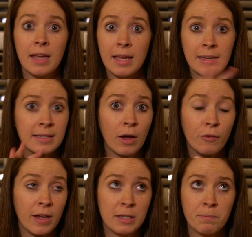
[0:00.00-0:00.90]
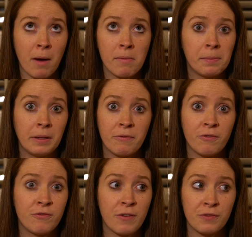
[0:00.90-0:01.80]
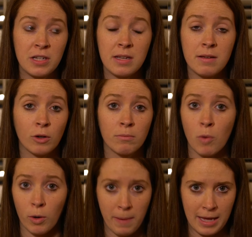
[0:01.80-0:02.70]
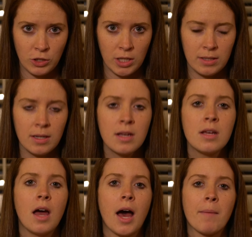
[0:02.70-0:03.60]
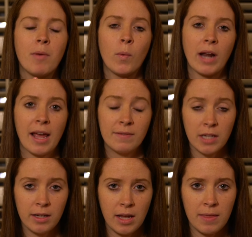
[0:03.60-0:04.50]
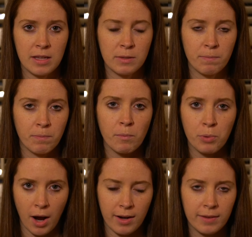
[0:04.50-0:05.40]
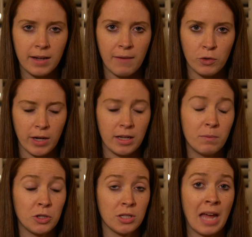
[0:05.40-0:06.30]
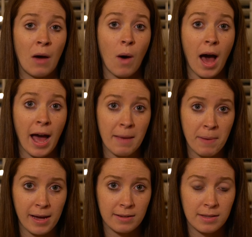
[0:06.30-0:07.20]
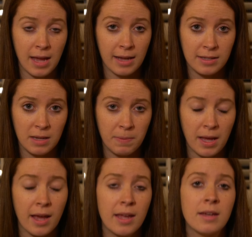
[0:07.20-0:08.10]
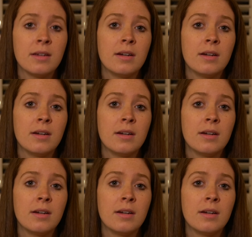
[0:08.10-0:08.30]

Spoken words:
itself, it's probably 50 or more pages. But what I have done in this product that I've created, which is how I passed the edTPA